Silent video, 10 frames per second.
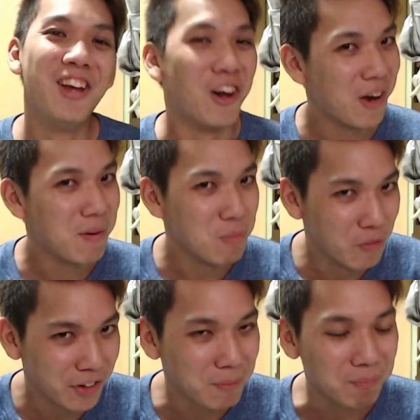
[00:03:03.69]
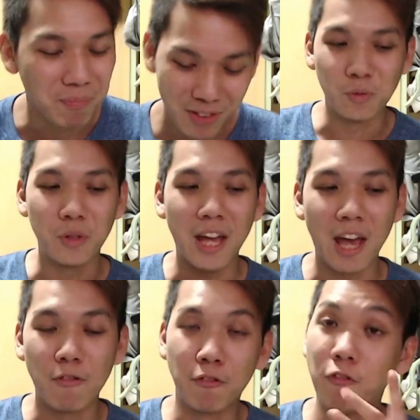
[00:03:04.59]
Alright, moving on. We
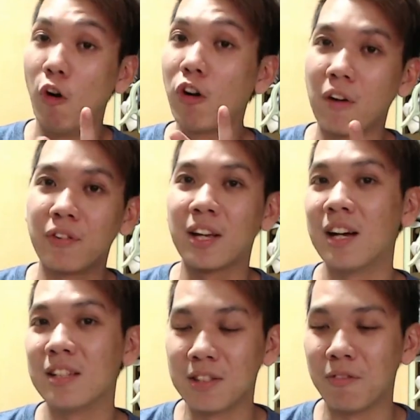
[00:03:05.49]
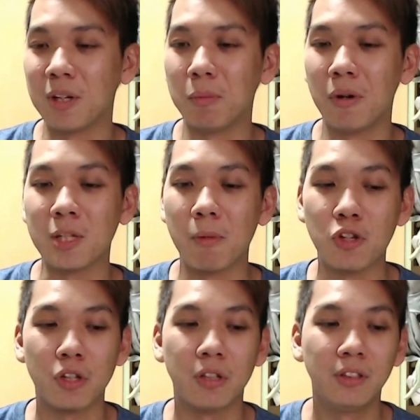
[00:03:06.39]
have 4 graphic cards available as
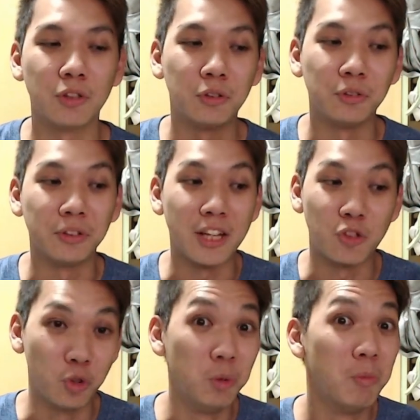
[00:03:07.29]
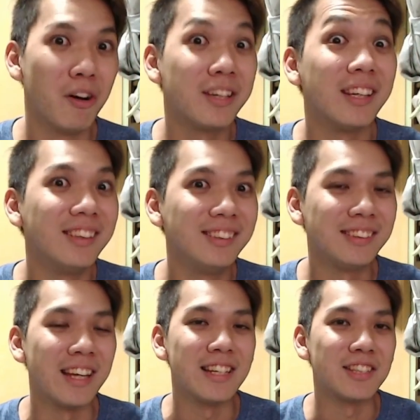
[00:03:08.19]
mentioned, so there's 2 more here
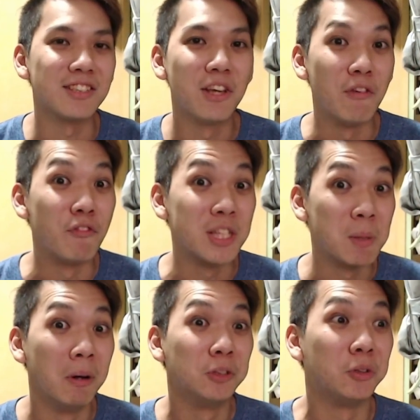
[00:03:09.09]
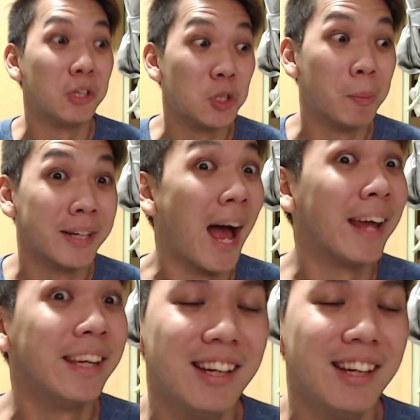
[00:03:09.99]
that is invisible to the human eye.